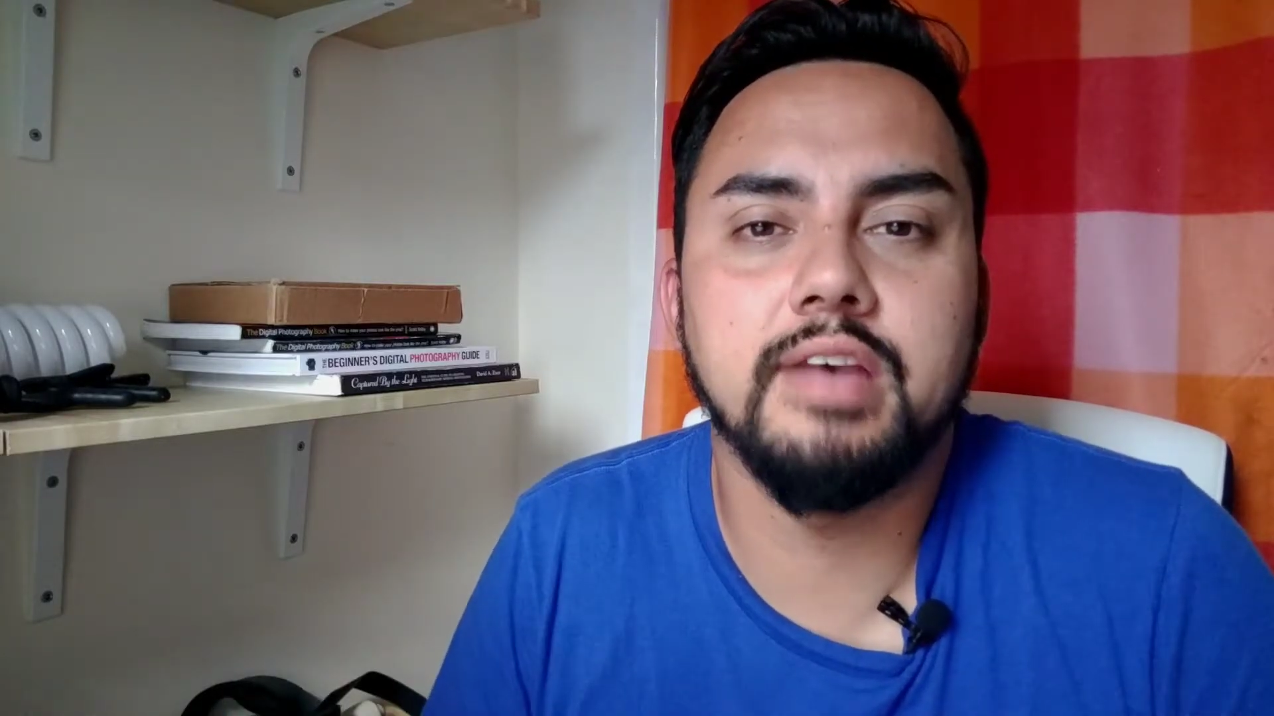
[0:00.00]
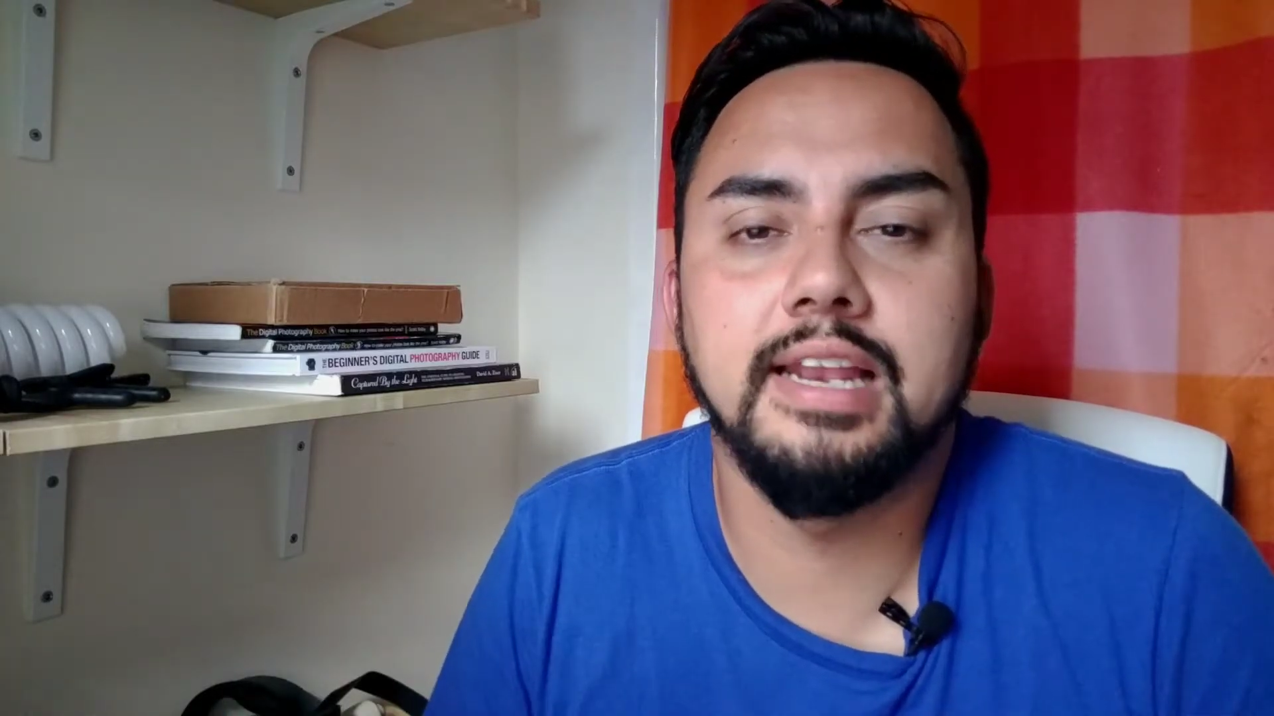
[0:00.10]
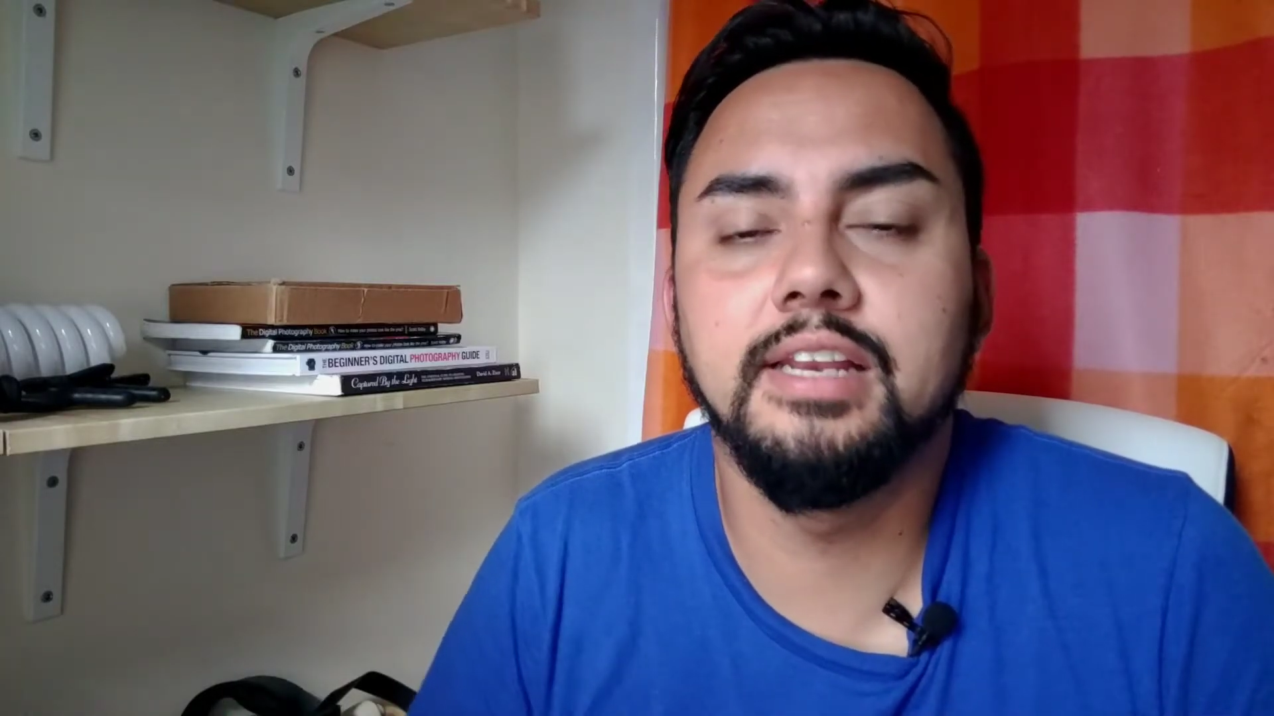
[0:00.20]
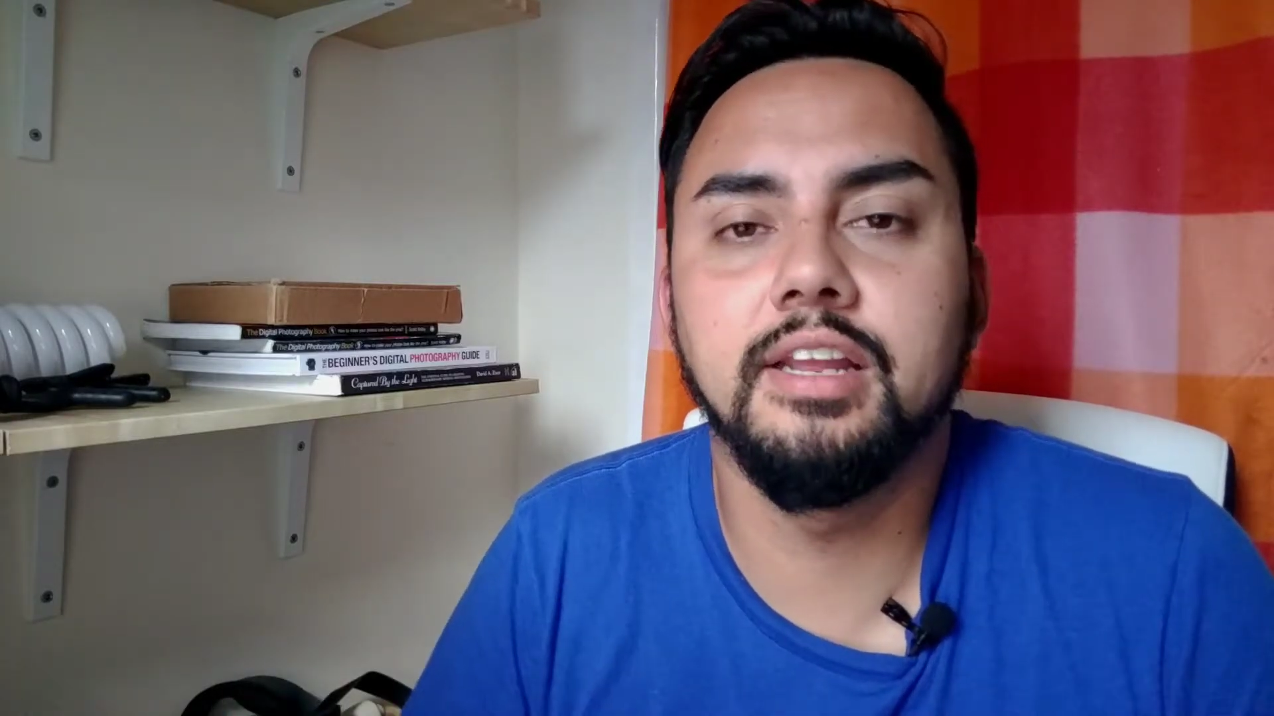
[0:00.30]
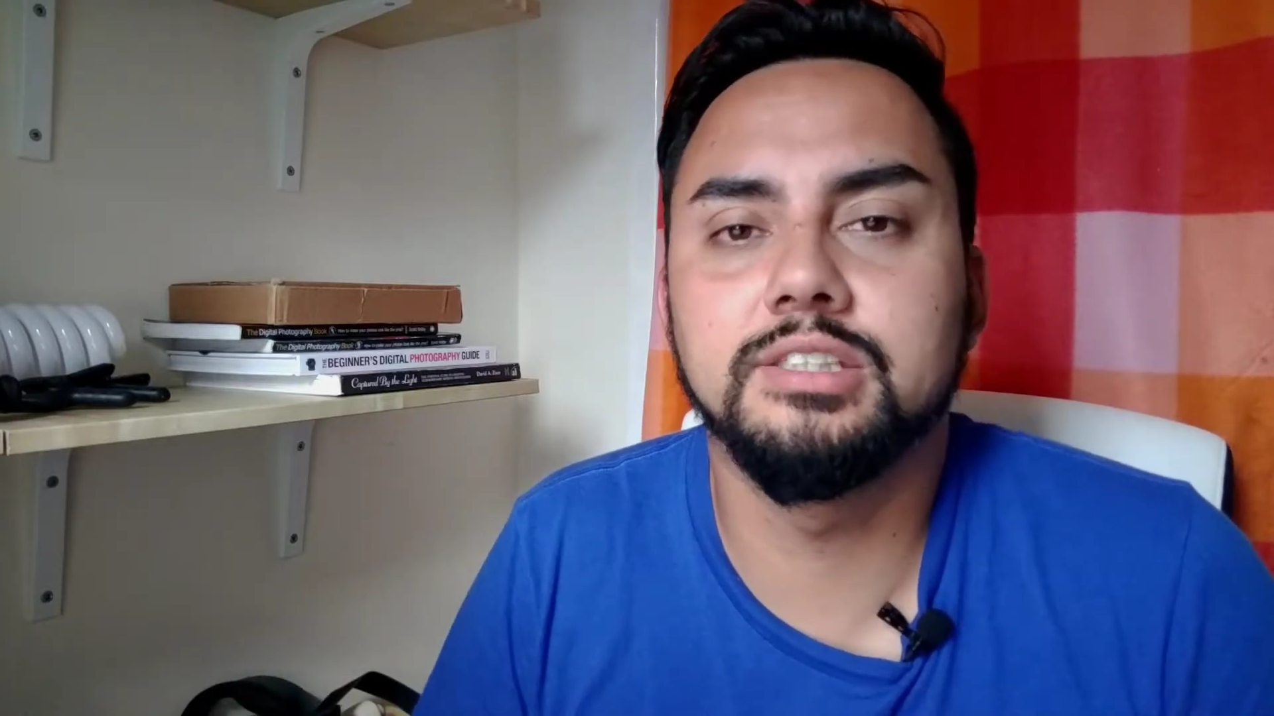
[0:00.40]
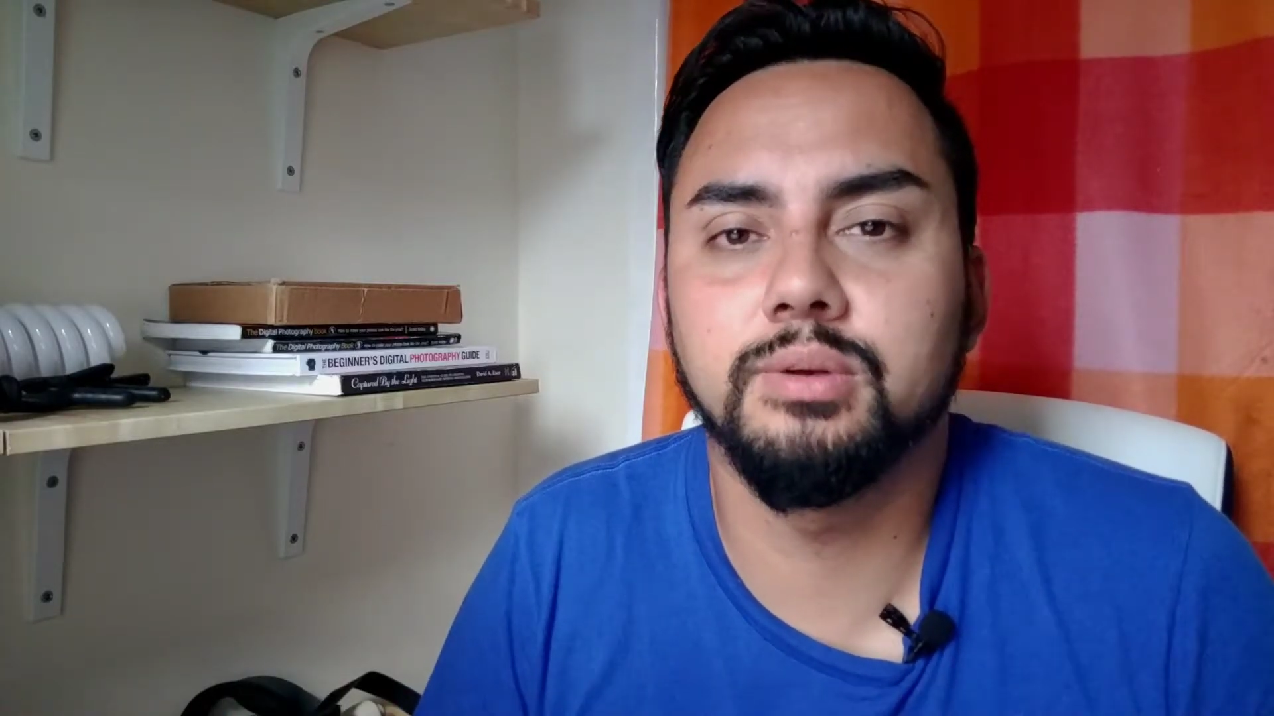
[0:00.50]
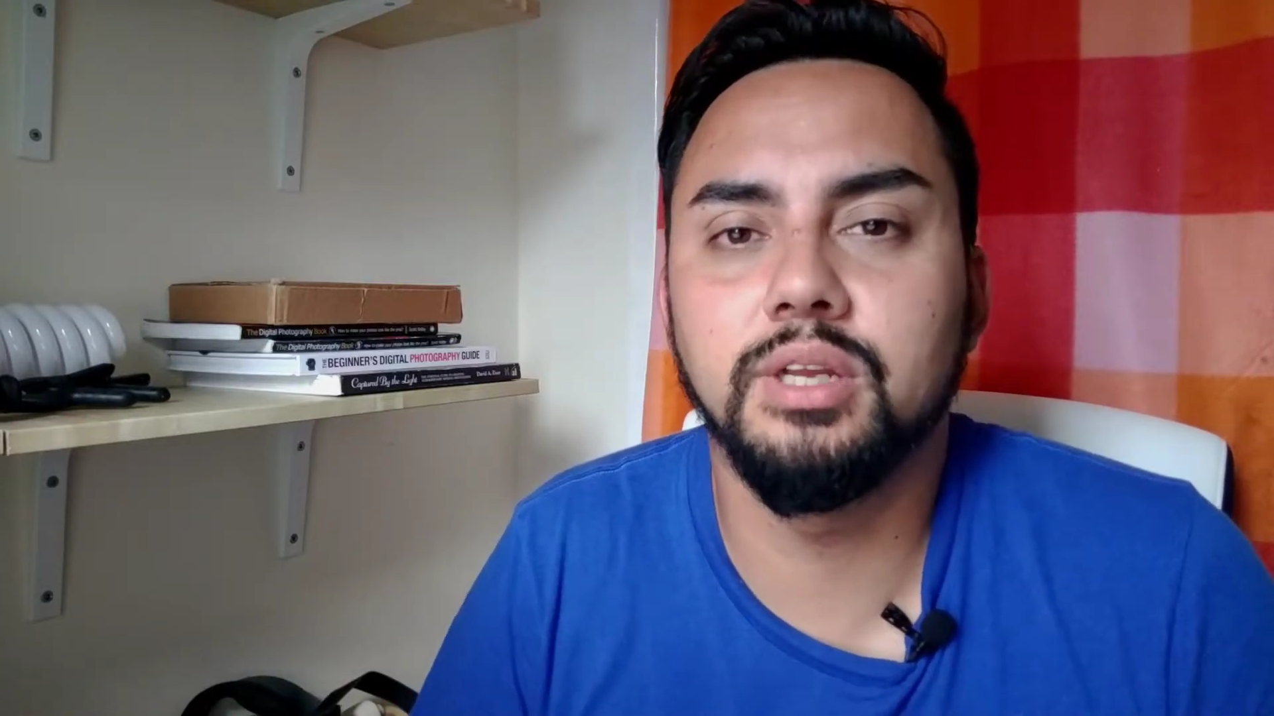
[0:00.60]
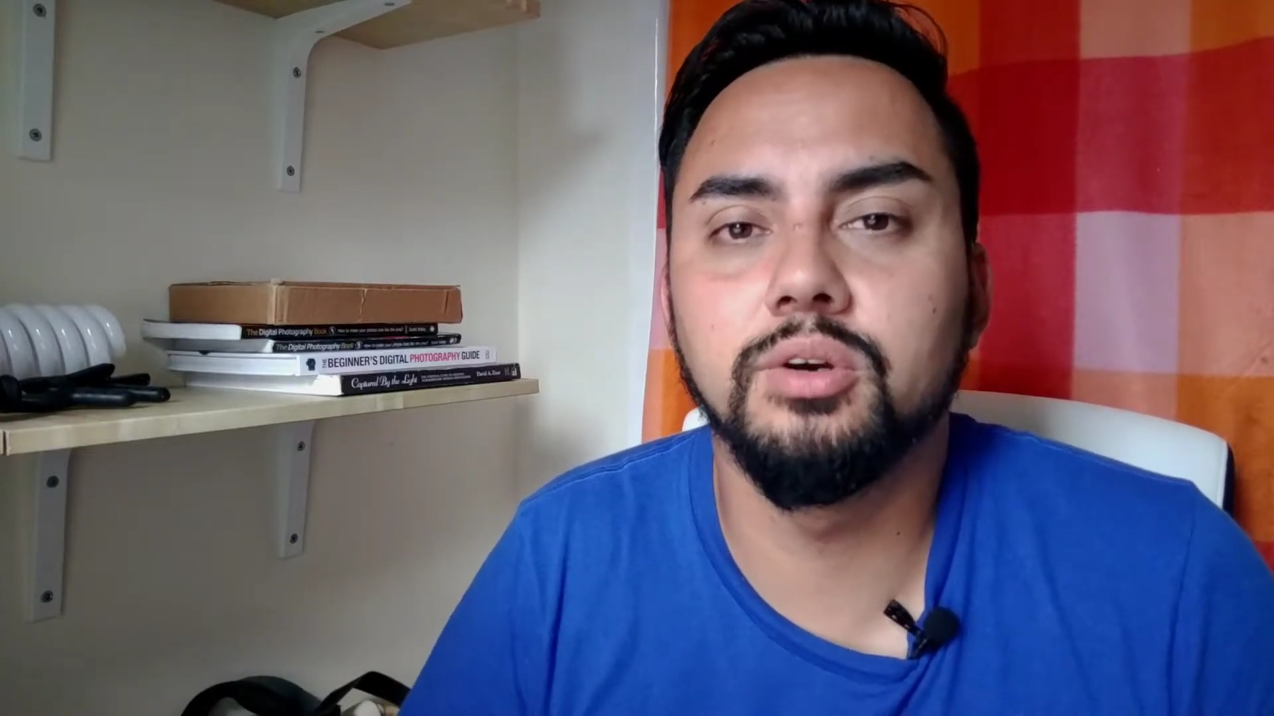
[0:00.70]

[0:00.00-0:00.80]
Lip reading: fairly new to it,